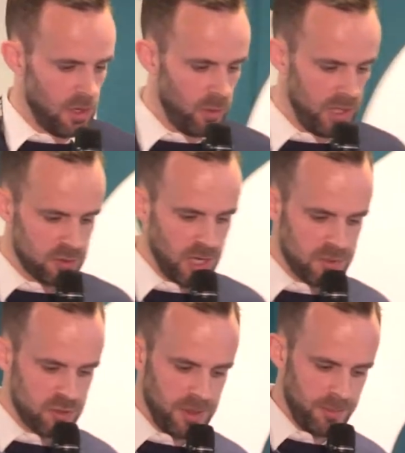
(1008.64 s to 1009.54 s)
Real-time
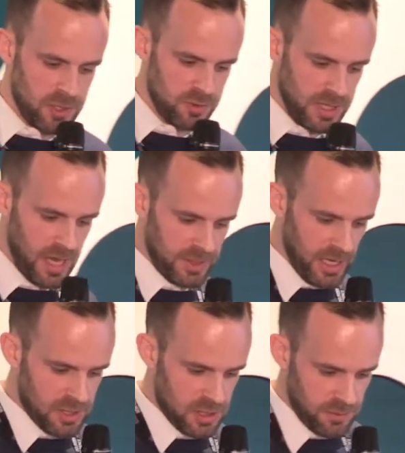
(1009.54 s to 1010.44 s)
street-by-street
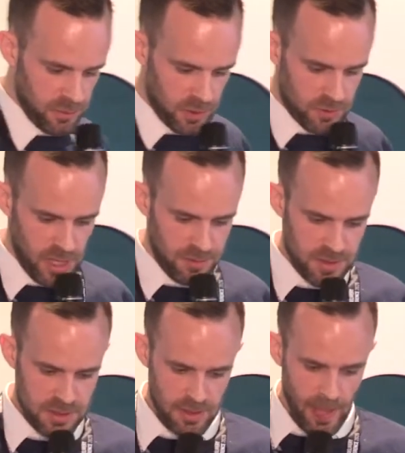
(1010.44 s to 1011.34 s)
navigation for
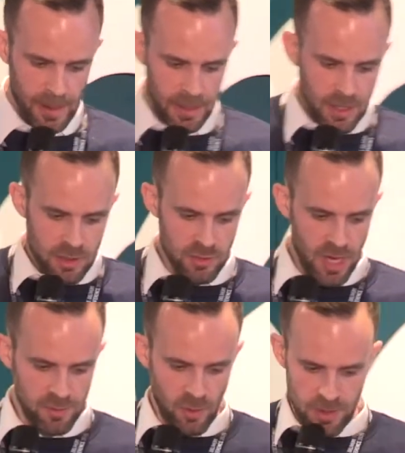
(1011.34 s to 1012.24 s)
drivers,
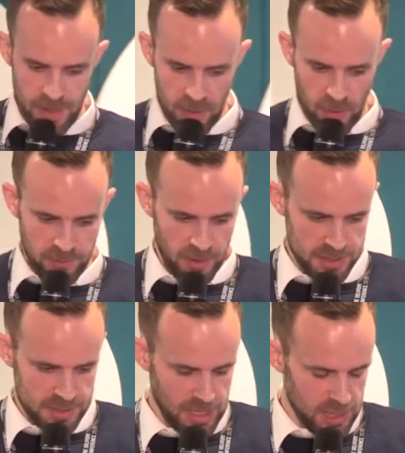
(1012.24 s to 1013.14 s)
driver automated workflows
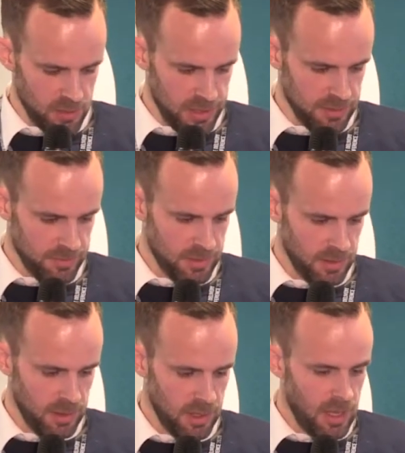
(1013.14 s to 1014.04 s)
and scheduling,
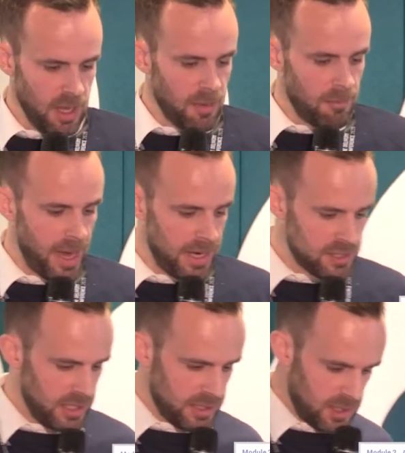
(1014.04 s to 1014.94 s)

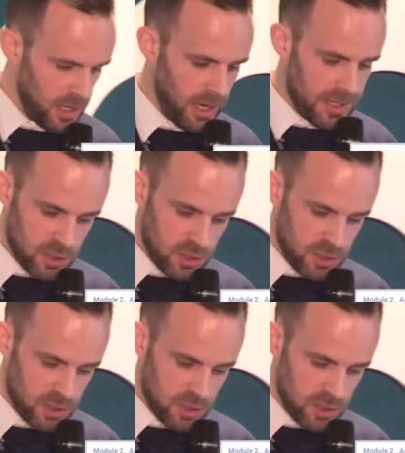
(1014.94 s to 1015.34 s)
managing internal and